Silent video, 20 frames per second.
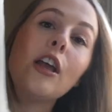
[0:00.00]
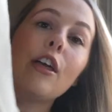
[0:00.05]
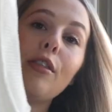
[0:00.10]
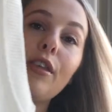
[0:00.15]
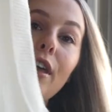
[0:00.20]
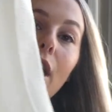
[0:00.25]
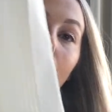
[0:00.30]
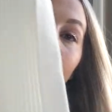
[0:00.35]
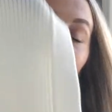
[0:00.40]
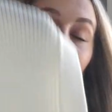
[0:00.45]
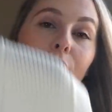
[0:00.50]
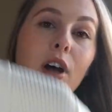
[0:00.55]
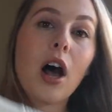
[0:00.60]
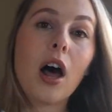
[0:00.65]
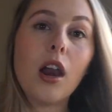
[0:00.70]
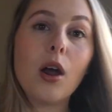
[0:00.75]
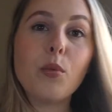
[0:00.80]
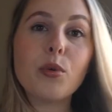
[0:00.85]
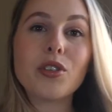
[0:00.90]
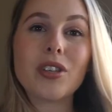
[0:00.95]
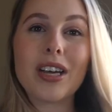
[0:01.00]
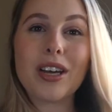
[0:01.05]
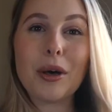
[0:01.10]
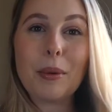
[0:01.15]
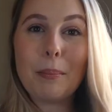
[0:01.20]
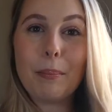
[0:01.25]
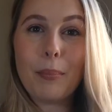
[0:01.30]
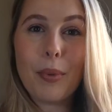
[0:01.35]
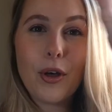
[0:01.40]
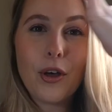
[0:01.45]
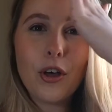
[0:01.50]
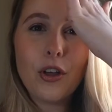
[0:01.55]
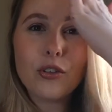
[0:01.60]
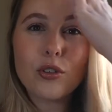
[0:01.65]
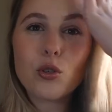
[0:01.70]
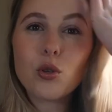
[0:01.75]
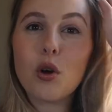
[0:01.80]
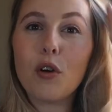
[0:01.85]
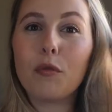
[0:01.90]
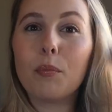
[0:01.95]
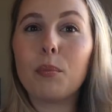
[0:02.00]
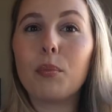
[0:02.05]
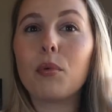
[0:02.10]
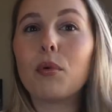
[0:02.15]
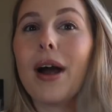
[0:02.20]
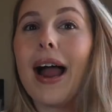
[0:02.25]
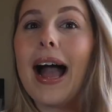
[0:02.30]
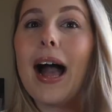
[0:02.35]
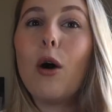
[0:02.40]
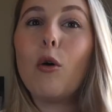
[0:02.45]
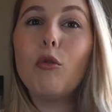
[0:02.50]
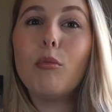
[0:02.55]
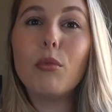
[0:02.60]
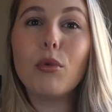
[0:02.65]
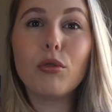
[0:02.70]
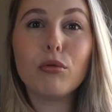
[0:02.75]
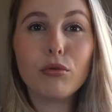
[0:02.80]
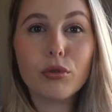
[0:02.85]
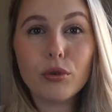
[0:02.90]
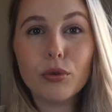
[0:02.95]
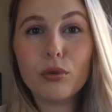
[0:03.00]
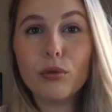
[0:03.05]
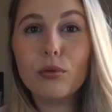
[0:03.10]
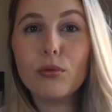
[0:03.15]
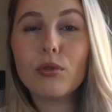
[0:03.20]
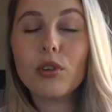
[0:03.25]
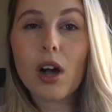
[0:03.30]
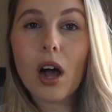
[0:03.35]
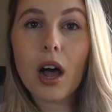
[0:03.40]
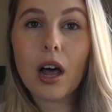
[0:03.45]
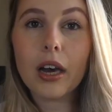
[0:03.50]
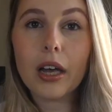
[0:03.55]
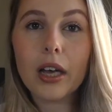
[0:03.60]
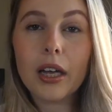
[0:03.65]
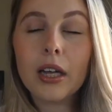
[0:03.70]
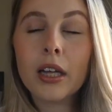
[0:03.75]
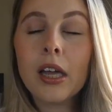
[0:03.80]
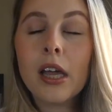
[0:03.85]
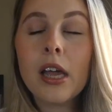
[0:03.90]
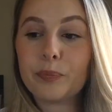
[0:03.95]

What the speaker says: The other colour was like a burnt sort of brown maroon colour.